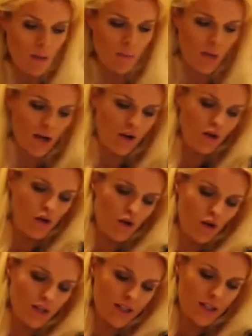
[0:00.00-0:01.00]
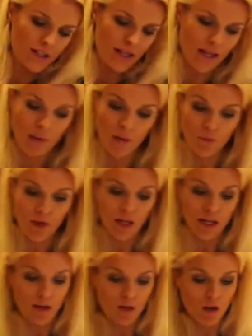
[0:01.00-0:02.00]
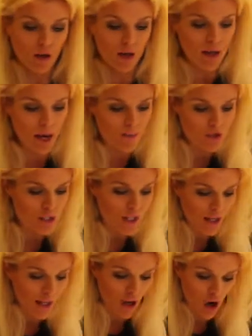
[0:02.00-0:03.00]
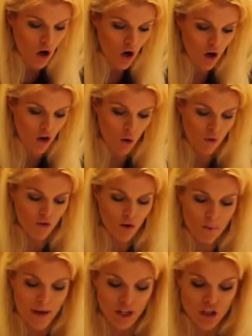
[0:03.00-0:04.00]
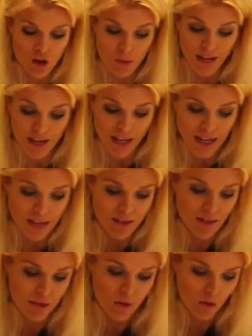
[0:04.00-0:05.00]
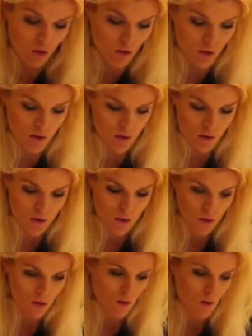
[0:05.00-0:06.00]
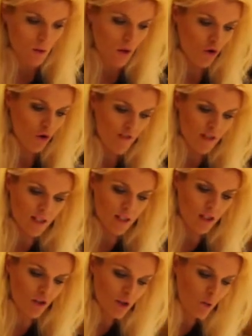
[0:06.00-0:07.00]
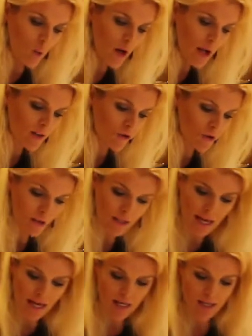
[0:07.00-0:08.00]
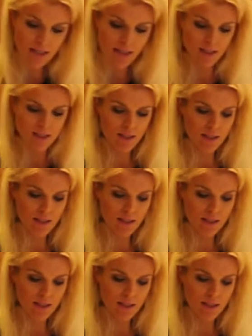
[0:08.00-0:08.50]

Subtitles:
But you're seasoning, I mean, really, look, I'm just getting it all over, making sure I'm getting in the little crevices under the wings, under the legs.